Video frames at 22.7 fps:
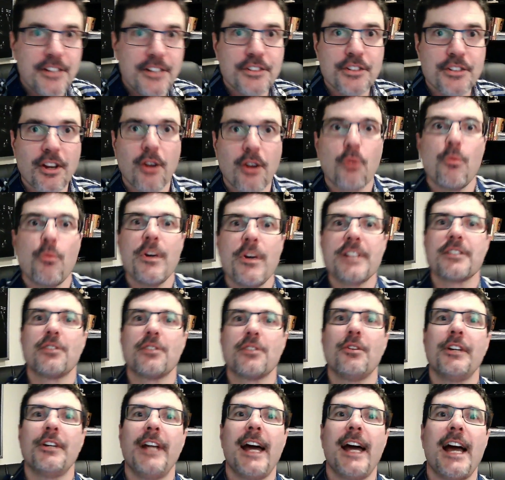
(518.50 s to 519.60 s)
are what's
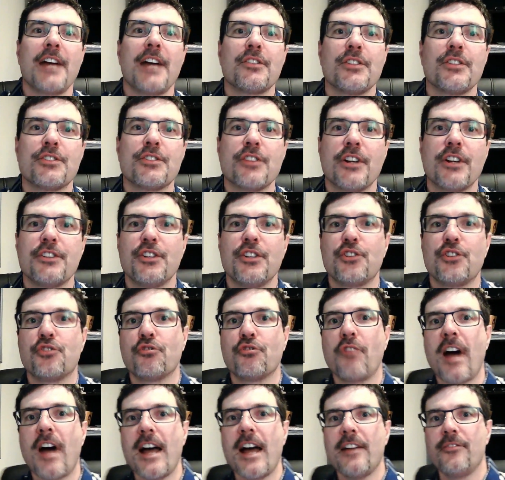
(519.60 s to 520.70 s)
going to actually start to
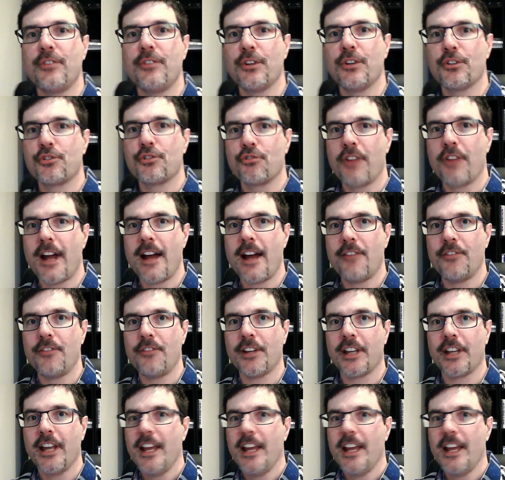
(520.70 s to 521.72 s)
drive your traffic.